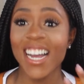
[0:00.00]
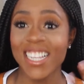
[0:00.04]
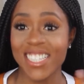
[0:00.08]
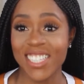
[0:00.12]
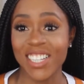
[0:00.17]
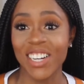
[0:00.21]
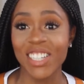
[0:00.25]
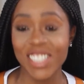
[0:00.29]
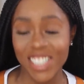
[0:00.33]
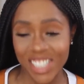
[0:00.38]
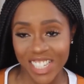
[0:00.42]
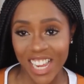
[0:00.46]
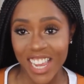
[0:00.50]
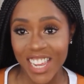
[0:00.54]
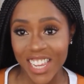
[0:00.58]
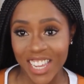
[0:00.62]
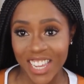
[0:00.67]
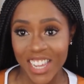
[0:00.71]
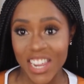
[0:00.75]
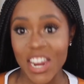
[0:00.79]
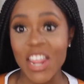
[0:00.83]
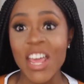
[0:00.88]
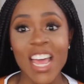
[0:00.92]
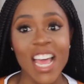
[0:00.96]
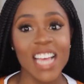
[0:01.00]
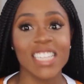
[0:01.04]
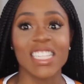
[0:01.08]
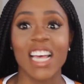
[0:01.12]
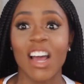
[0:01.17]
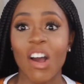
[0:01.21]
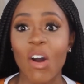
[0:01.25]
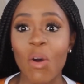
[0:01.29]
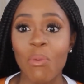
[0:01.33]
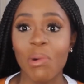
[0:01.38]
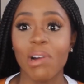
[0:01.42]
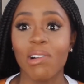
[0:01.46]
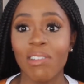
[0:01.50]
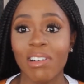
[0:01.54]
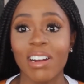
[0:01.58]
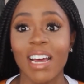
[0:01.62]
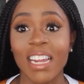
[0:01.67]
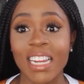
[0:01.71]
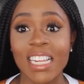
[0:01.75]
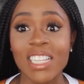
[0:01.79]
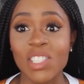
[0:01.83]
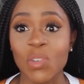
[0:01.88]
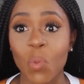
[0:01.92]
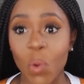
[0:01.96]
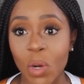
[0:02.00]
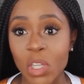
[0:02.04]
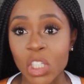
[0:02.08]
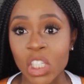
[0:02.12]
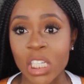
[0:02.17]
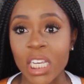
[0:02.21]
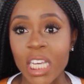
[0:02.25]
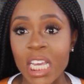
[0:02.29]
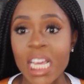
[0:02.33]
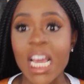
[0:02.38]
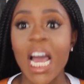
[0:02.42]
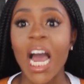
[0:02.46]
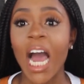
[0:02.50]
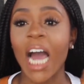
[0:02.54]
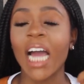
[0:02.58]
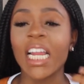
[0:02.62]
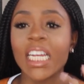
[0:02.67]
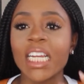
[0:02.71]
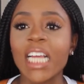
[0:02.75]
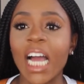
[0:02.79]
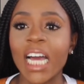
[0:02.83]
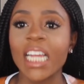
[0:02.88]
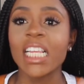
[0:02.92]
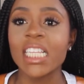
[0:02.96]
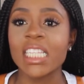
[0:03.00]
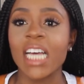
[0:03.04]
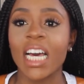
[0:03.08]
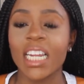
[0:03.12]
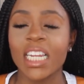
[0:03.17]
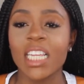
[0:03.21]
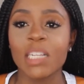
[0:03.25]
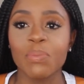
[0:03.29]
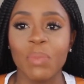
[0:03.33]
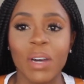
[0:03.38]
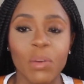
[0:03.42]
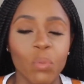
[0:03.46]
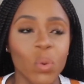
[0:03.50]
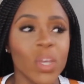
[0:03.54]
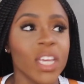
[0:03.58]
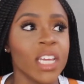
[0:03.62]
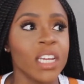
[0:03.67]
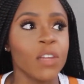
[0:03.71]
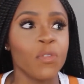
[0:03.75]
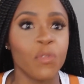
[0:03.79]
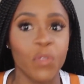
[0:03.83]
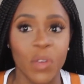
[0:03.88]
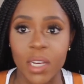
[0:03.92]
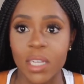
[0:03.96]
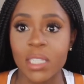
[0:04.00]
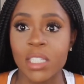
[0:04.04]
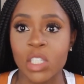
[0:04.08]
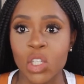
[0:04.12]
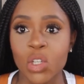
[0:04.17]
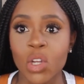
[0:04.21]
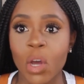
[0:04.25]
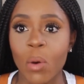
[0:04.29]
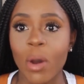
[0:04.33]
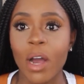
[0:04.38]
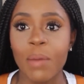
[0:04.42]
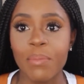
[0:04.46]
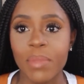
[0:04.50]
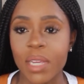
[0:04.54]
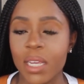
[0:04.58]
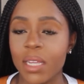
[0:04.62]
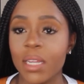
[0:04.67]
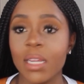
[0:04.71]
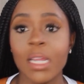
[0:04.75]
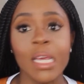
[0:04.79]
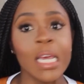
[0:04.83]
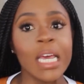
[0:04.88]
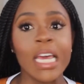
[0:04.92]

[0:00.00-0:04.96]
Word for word: I start shaking. It's like, oh my God, I need to watch it. I, I need I need my weekly fix, you know what I mean?